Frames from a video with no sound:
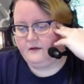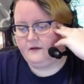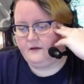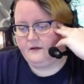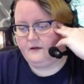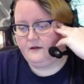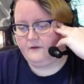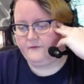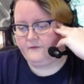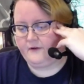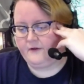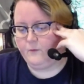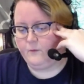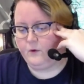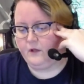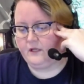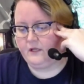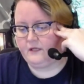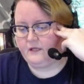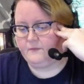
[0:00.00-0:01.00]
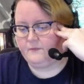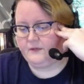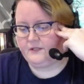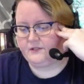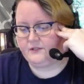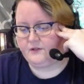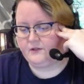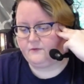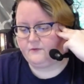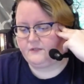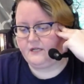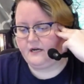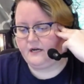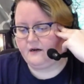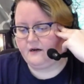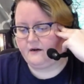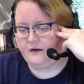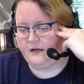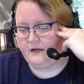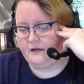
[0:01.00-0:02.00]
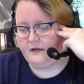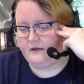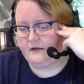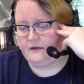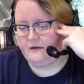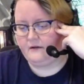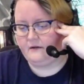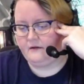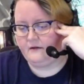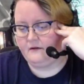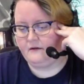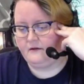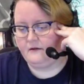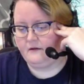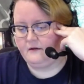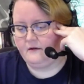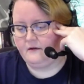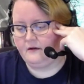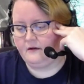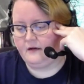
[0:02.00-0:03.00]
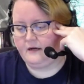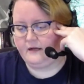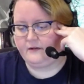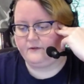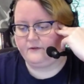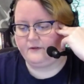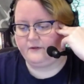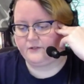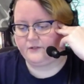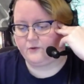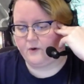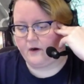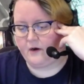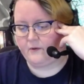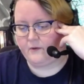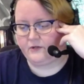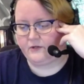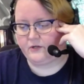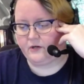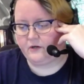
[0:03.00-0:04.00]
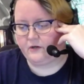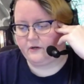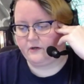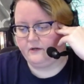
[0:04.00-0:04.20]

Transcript: If I am willing to be so daring I do this or I return.